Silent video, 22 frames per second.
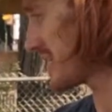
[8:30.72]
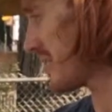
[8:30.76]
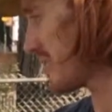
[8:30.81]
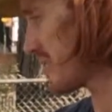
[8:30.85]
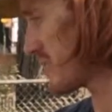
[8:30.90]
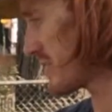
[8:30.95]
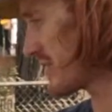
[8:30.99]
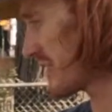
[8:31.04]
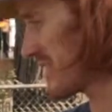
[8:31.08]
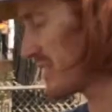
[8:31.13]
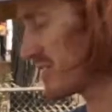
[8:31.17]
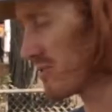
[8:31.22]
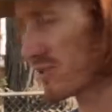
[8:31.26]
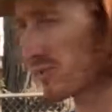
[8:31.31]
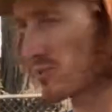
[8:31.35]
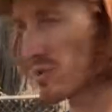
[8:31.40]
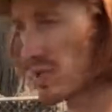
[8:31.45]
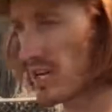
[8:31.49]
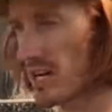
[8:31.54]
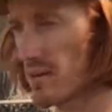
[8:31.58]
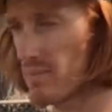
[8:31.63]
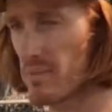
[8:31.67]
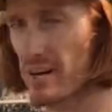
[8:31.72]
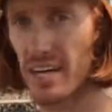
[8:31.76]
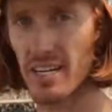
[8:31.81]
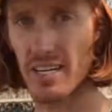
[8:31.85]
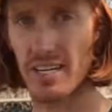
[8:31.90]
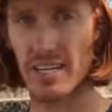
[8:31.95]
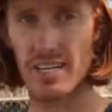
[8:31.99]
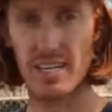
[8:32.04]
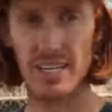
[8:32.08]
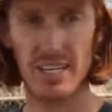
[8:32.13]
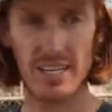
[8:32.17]
some perennial that will come
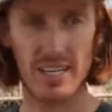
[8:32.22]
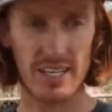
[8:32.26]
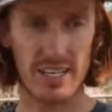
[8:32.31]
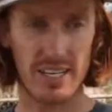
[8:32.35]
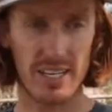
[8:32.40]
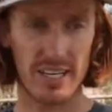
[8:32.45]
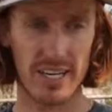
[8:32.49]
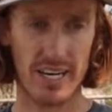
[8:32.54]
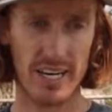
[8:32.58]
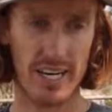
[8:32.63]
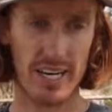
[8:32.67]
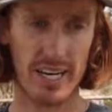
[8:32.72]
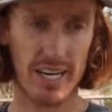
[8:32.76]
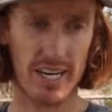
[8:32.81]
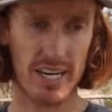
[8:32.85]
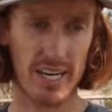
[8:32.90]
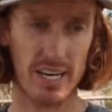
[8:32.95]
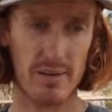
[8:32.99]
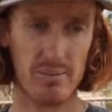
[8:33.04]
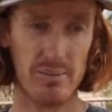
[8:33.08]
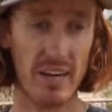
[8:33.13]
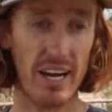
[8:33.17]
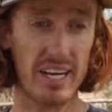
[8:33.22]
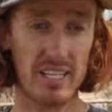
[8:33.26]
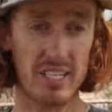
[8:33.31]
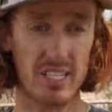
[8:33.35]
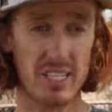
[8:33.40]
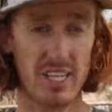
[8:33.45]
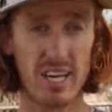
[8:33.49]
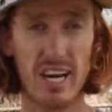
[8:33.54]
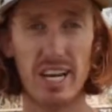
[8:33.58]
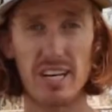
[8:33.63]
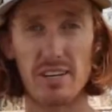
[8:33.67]
back. Yeah,
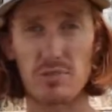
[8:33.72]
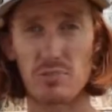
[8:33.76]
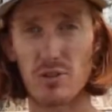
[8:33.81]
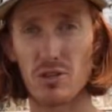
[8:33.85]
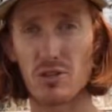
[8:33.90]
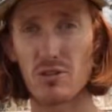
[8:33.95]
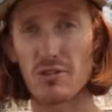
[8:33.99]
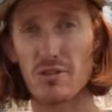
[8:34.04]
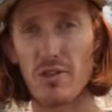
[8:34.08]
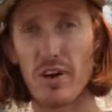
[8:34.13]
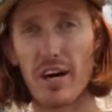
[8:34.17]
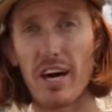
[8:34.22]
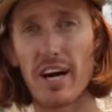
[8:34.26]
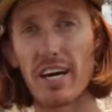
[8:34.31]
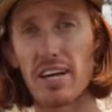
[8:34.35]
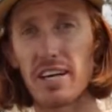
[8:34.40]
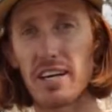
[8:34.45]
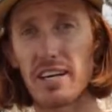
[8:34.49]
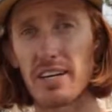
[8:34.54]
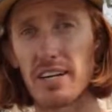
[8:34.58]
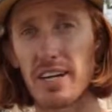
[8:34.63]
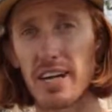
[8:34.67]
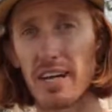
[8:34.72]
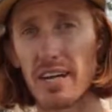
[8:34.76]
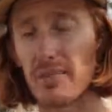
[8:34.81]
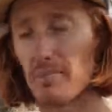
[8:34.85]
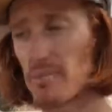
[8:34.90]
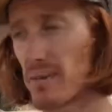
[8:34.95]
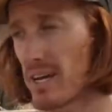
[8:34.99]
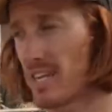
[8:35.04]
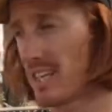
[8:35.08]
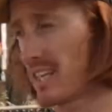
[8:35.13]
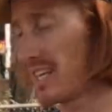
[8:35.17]
just to kind of beautify
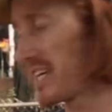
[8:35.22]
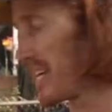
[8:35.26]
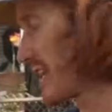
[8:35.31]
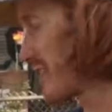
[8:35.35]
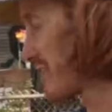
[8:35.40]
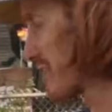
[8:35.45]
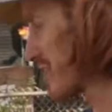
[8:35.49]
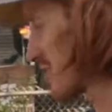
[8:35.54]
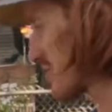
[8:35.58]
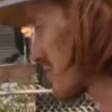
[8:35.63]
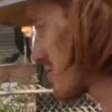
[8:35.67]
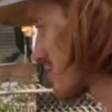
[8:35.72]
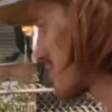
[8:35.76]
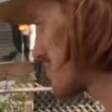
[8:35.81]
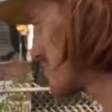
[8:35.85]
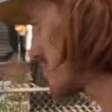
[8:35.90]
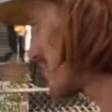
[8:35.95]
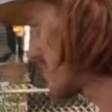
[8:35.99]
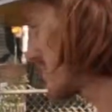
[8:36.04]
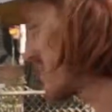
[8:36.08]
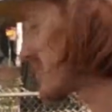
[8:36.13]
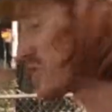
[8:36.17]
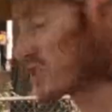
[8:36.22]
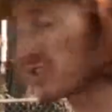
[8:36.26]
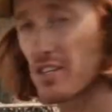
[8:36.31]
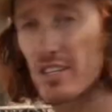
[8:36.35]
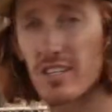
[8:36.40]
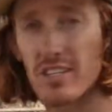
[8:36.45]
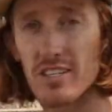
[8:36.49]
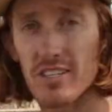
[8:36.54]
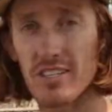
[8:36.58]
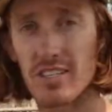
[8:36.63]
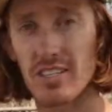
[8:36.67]
and make the area look
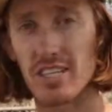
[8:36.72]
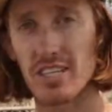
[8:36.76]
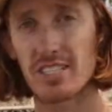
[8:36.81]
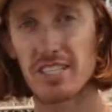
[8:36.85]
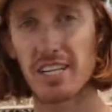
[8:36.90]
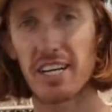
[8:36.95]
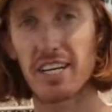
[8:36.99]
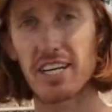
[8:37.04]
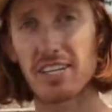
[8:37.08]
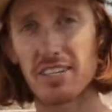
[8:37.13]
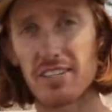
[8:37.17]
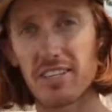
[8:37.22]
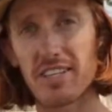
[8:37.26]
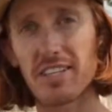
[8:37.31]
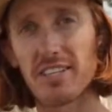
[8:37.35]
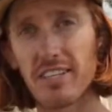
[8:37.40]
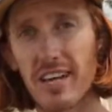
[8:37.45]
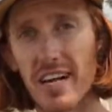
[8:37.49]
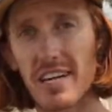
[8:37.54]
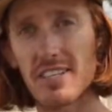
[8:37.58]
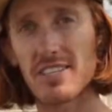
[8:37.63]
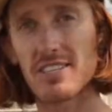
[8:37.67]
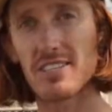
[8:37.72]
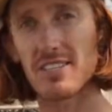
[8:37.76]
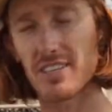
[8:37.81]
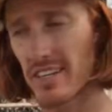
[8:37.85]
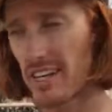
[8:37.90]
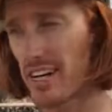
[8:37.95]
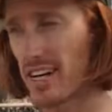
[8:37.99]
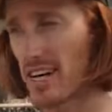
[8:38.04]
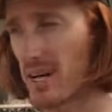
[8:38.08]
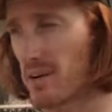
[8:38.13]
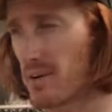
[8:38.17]
visually, aesthetically nice
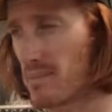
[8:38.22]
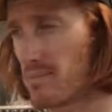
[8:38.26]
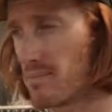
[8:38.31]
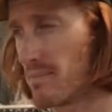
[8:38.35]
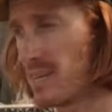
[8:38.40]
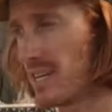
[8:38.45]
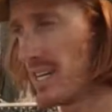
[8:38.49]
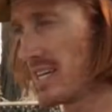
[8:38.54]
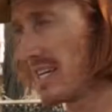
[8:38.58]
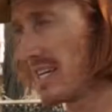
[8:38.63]
and